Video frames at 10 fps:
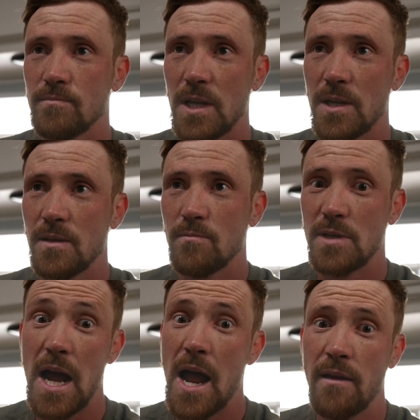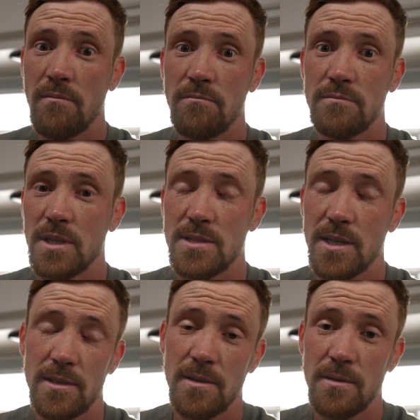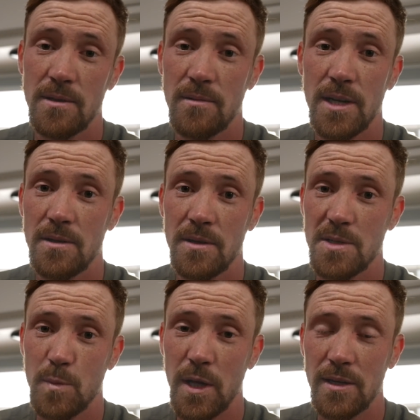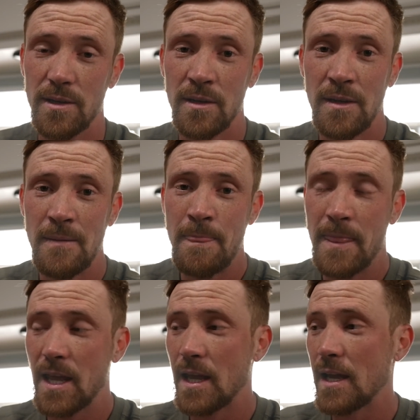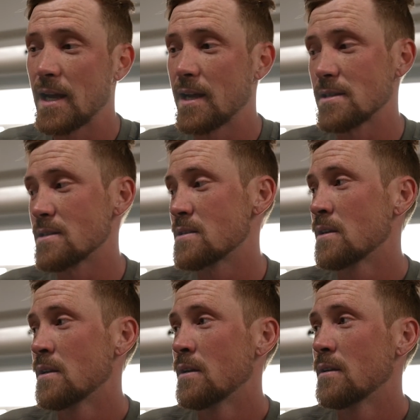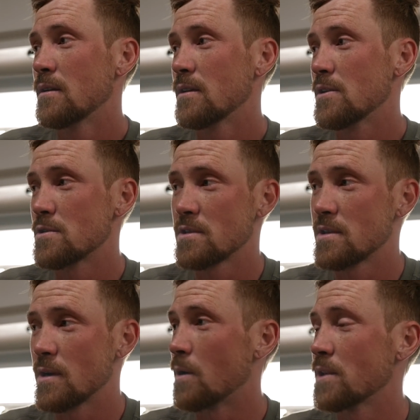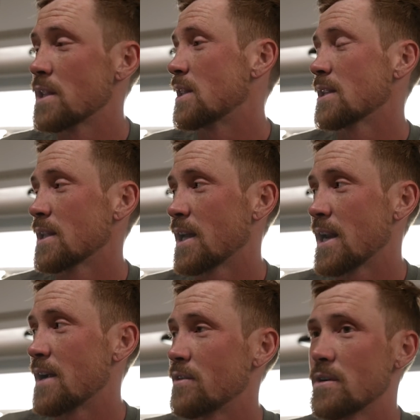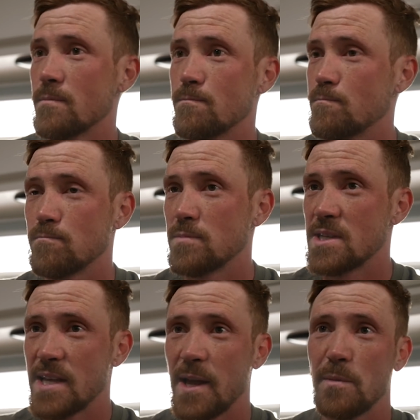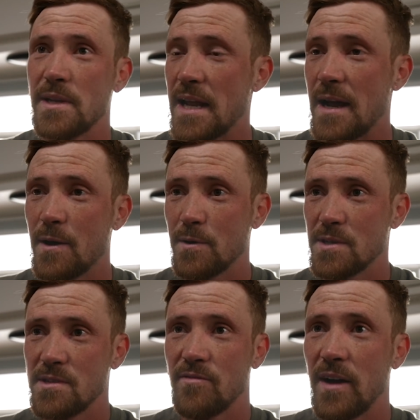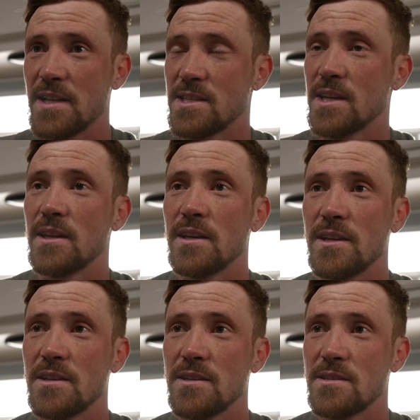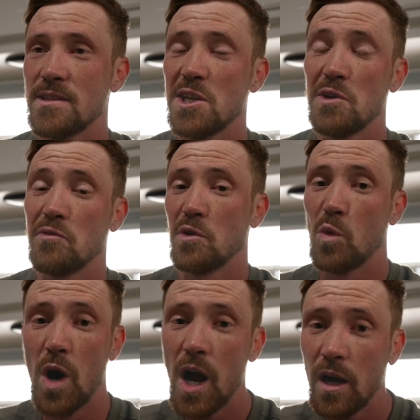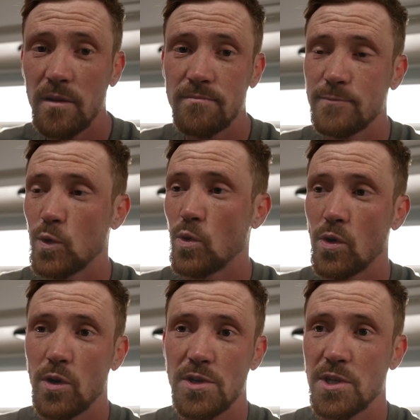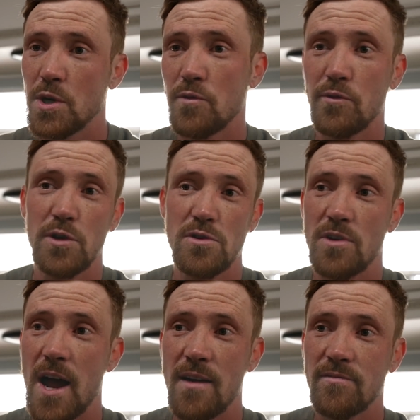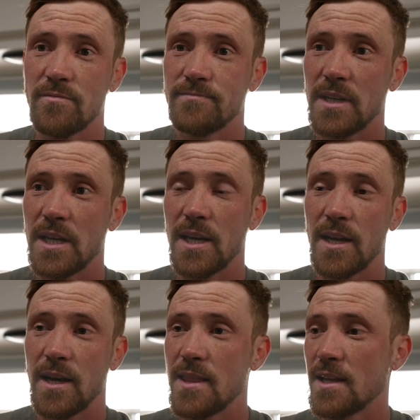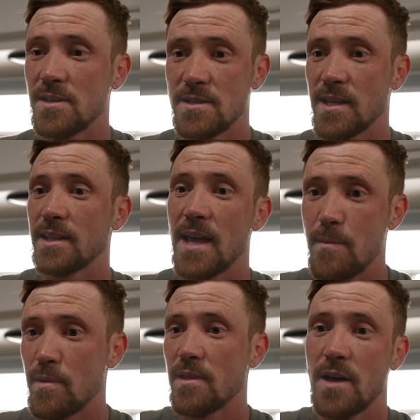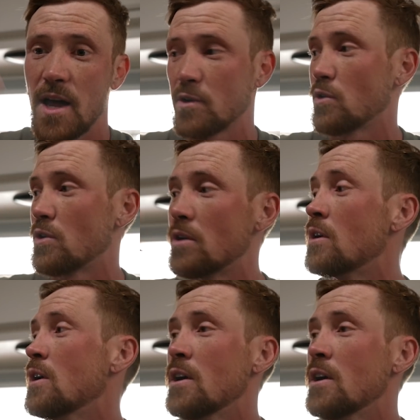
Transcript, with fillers: gonna die. That's like the only way to explain it. And usually, the only thing that can ever settle me down or suffice it is to go for a walk or to go for a drive. And I think just like that methodical